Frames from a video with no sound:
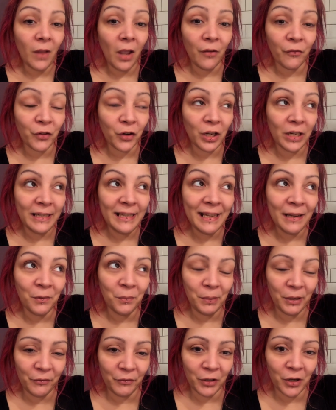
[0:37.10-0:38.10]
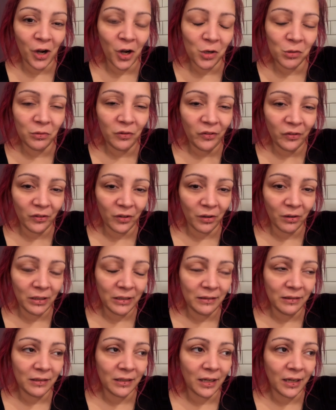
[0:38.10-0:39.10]
I've got a little bit of a cold
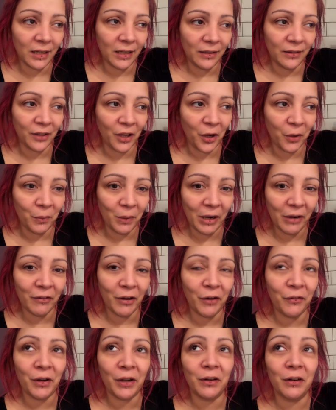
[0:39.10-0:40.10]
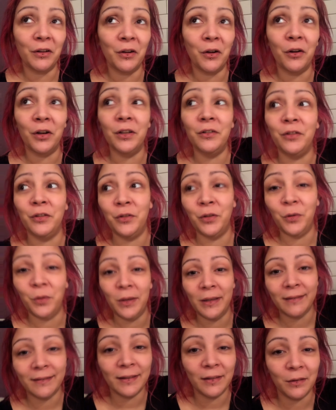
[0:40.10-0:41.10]
started today, so where I've got a to-do
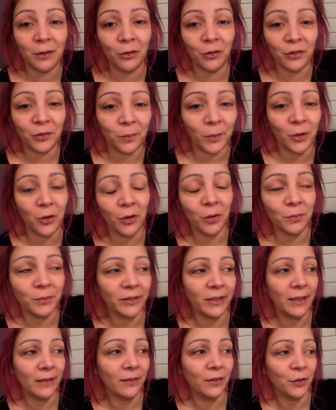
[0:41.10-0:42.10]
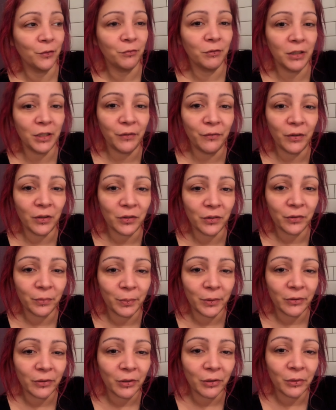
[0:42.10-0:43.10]
list as long as my arm to get stuff ready for
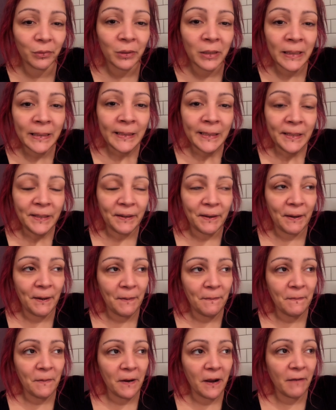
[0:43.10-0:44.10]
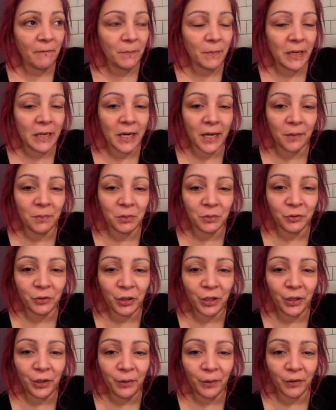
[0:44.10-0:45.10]
hospital, um, I haven't been able
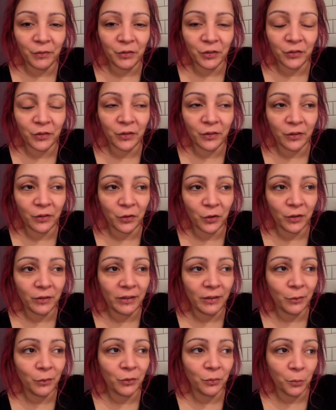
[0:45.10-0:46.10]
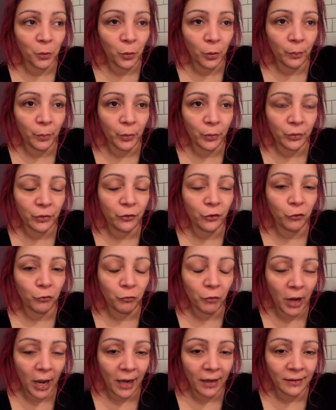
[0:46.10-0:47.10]
to. I've just decided it was more important to
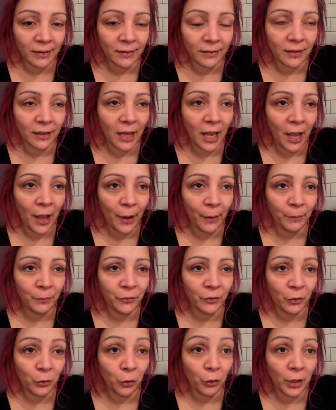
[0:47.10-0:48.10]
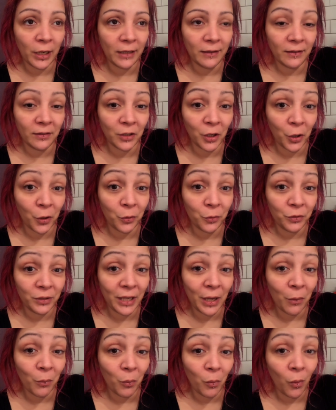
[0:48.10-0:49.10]
rest, um, to not let this cold
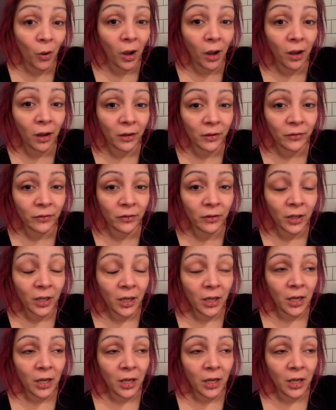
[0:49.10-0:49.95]
get worse,